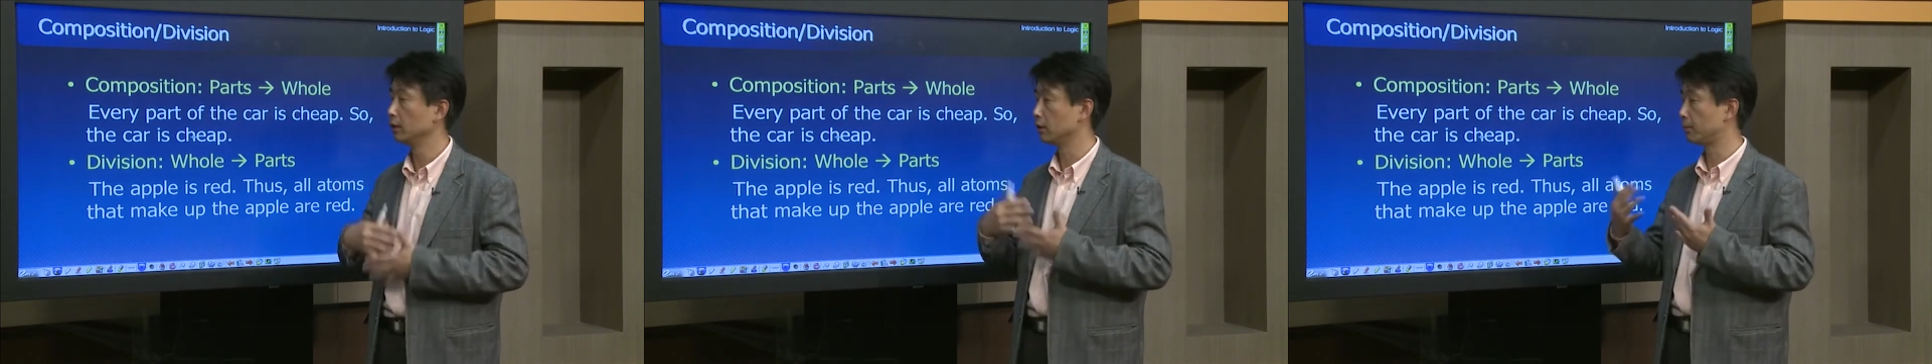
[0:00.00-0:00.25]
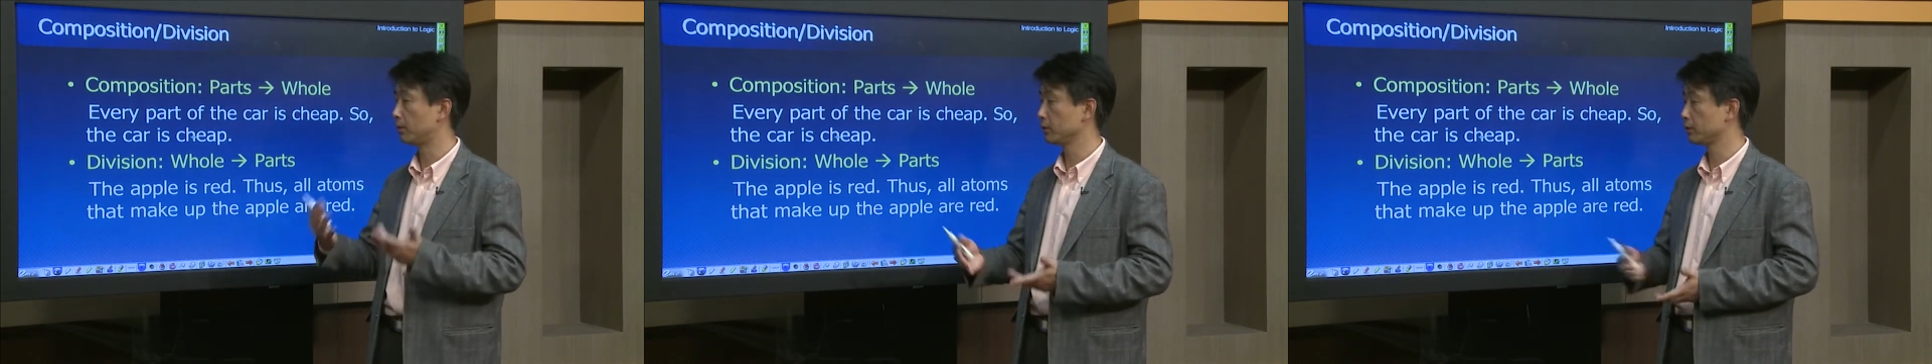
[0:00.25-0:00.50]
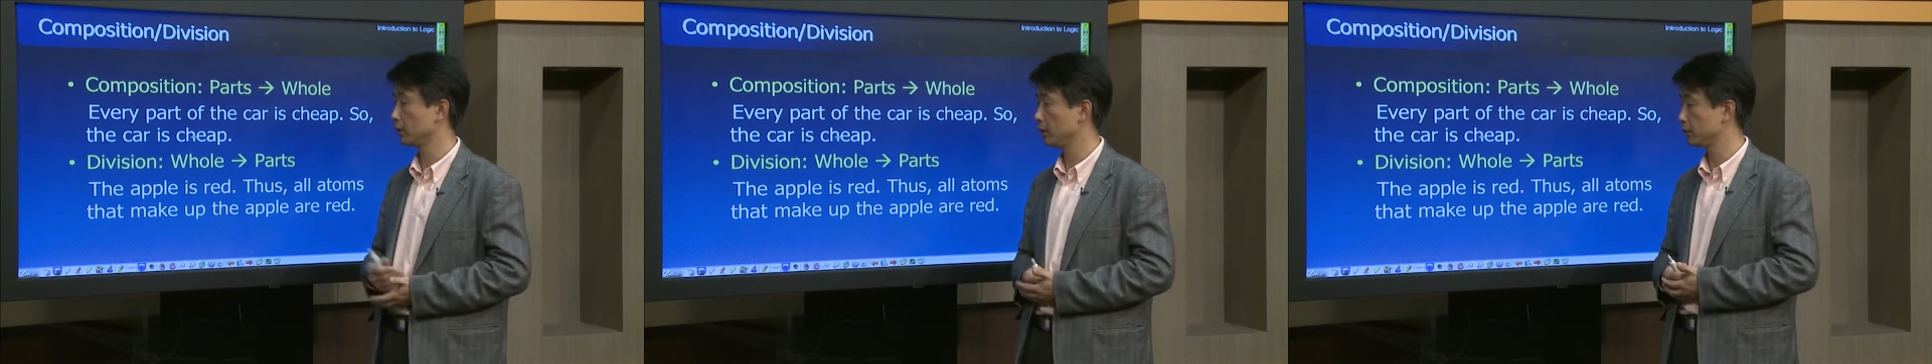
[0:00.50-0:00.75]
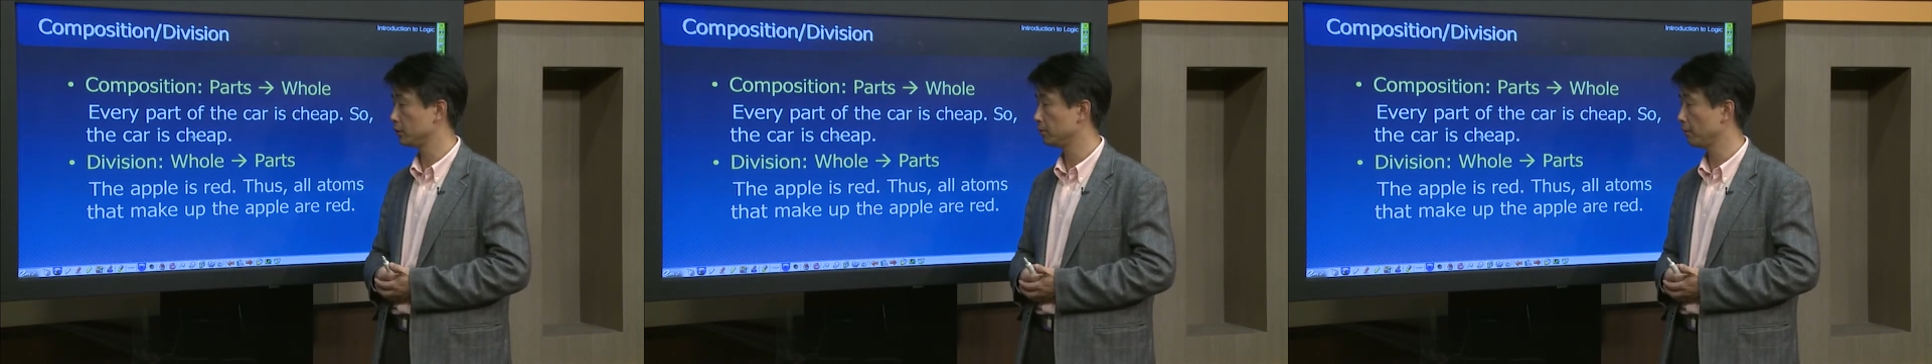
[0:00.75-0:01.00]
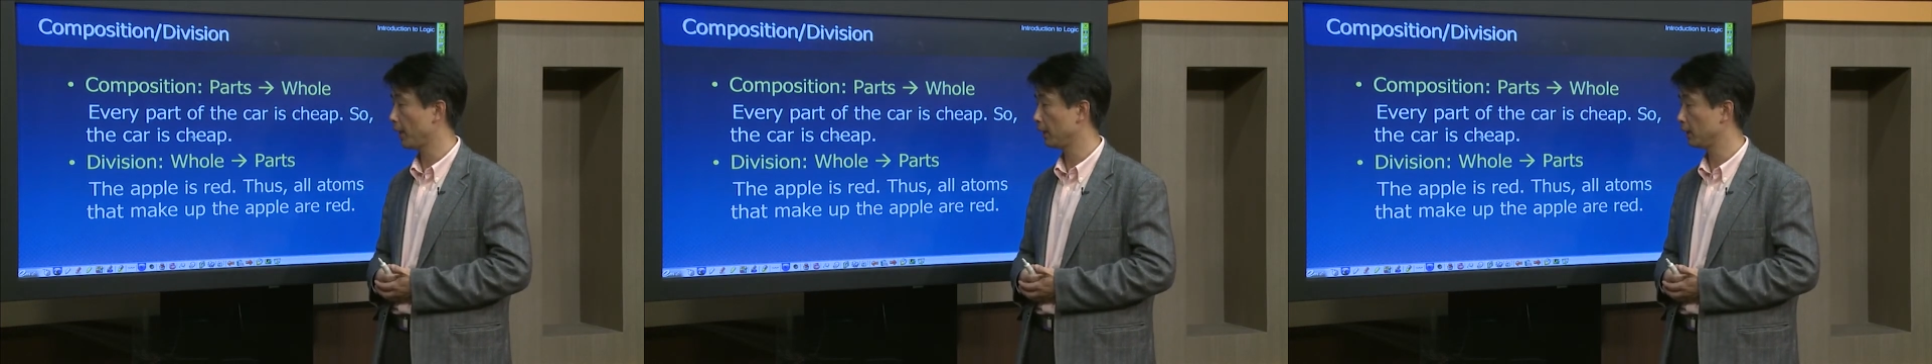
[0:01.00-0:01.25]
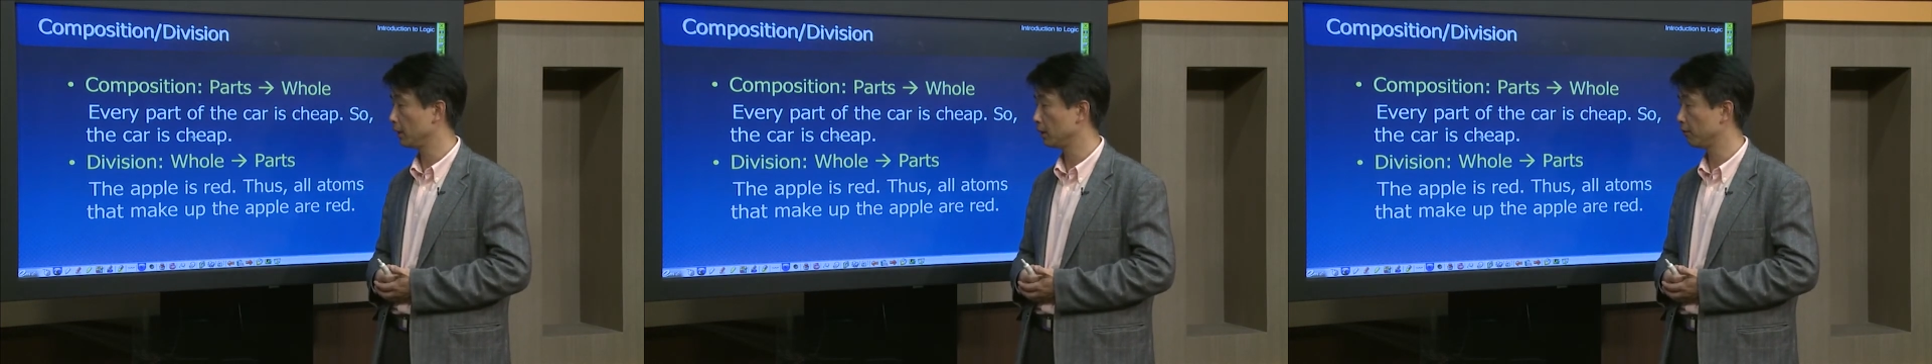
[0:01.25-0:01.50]
the person is
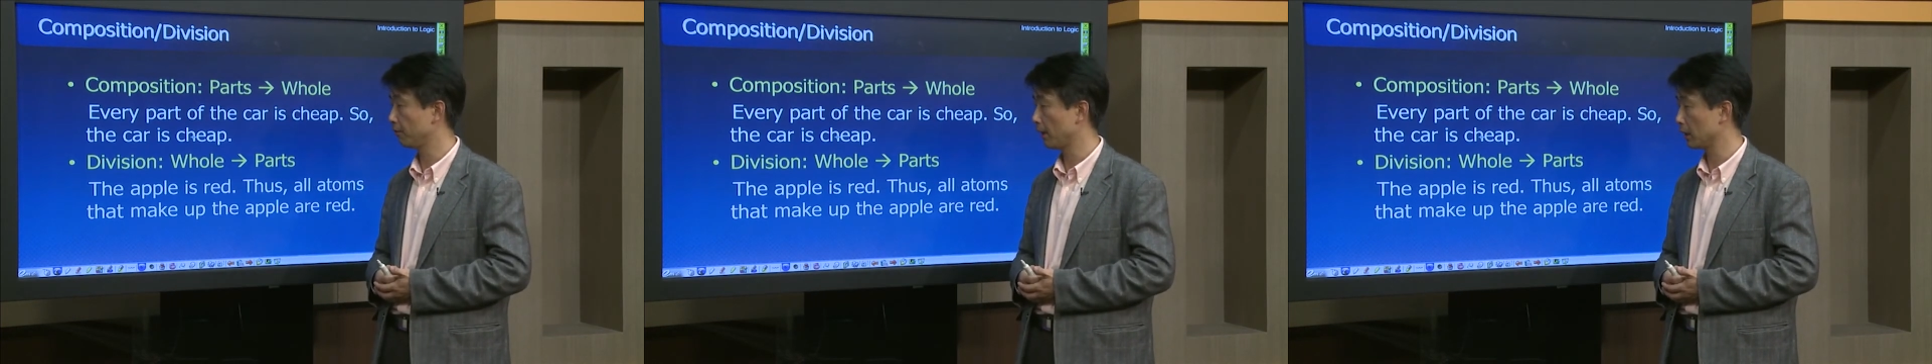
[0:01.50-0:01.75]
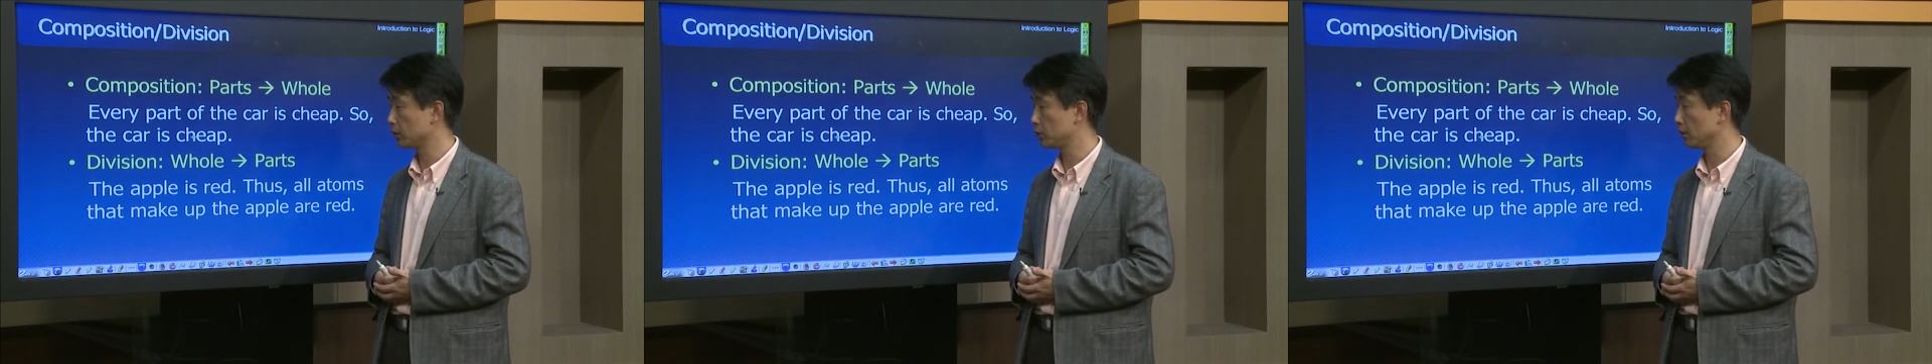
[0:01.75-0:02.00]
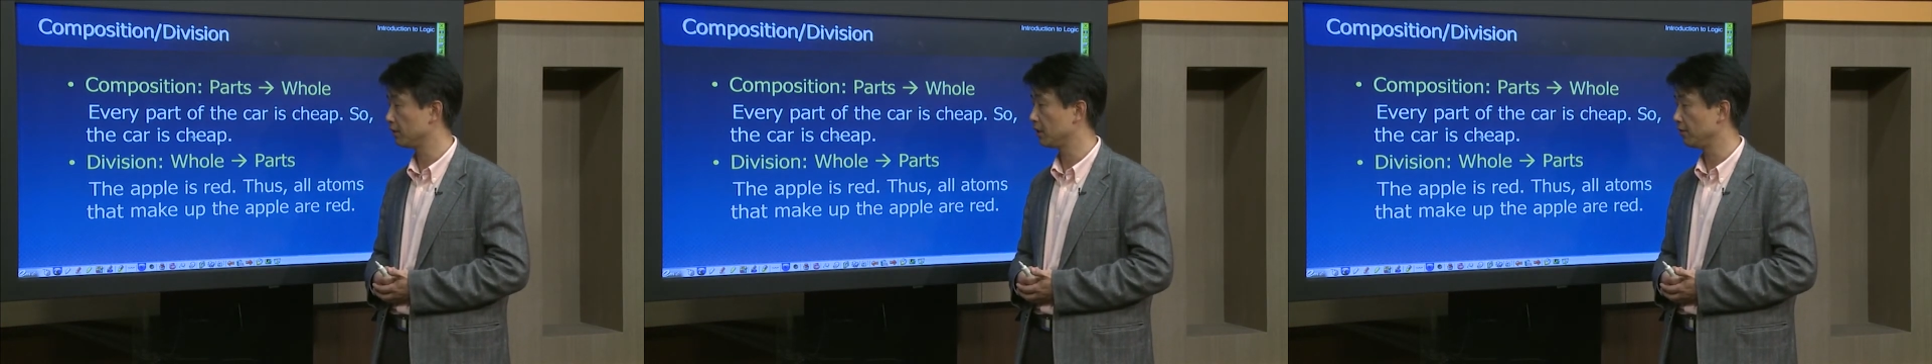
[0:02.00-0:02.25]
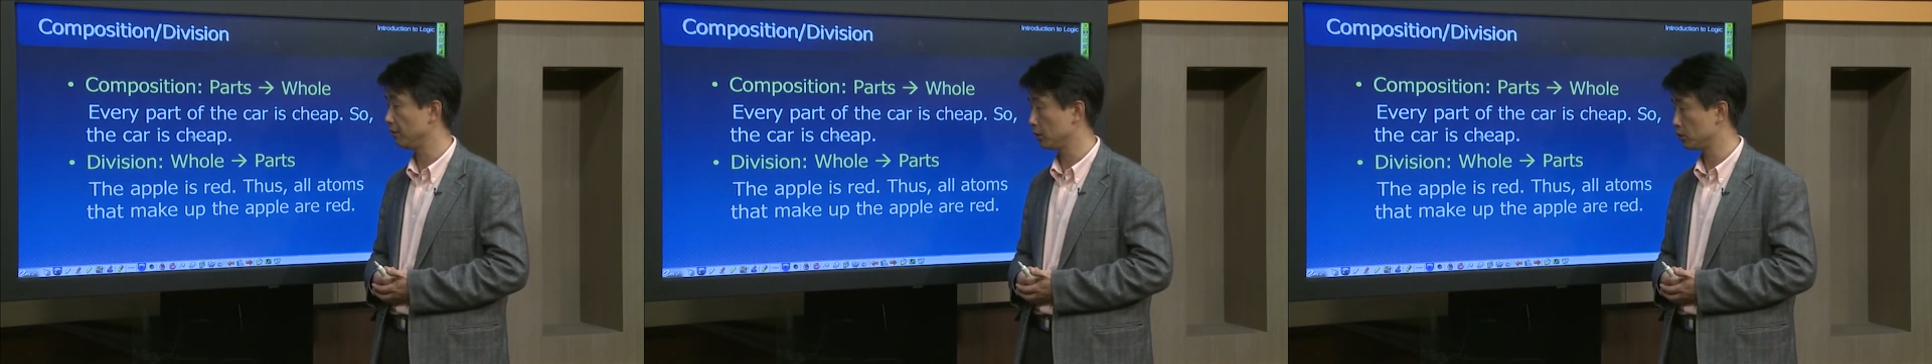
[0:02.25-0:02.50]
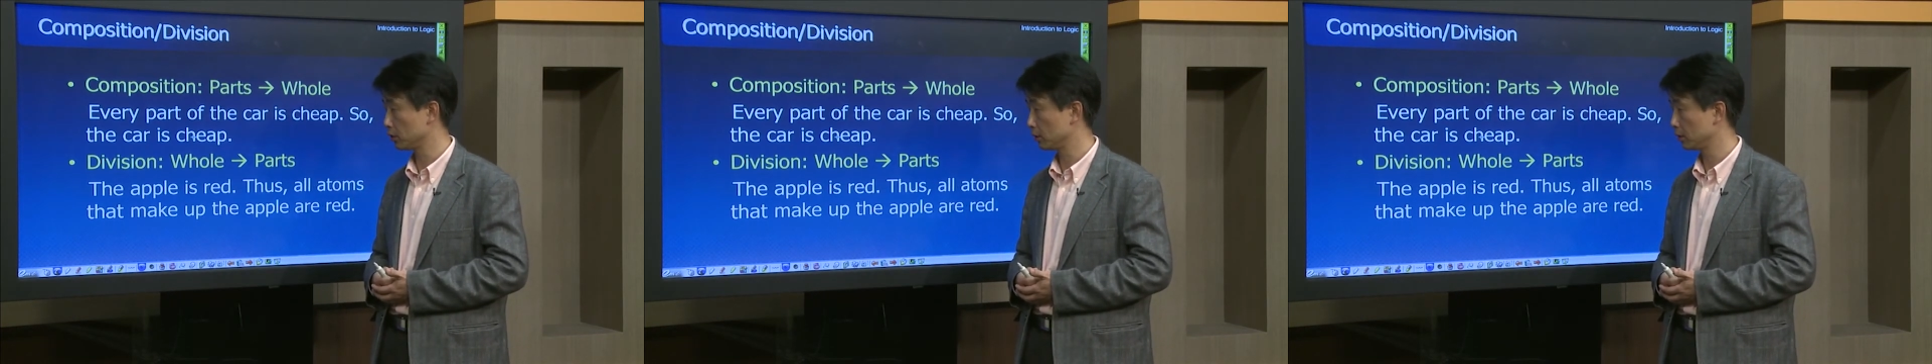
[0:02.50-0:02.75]
making the fallacy of division.